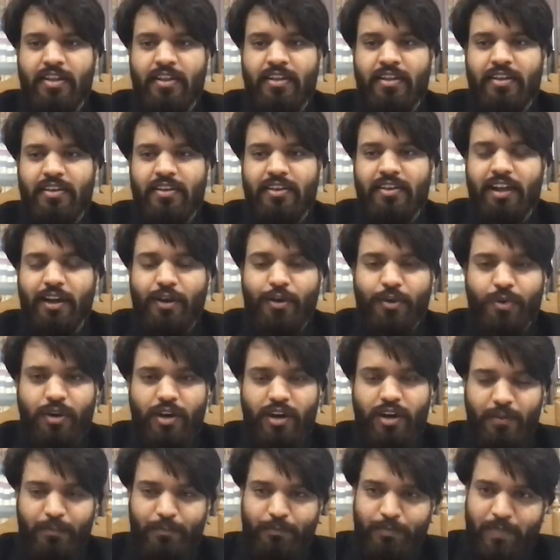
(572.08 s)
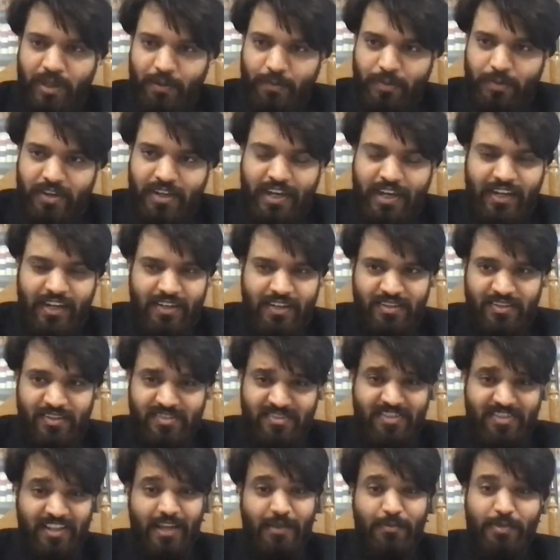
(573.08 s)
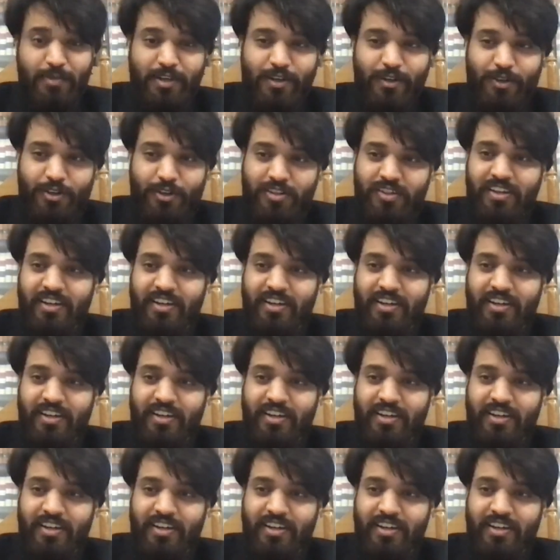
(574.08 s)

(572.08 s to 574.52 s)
Now, a paper titled Cyber Laws in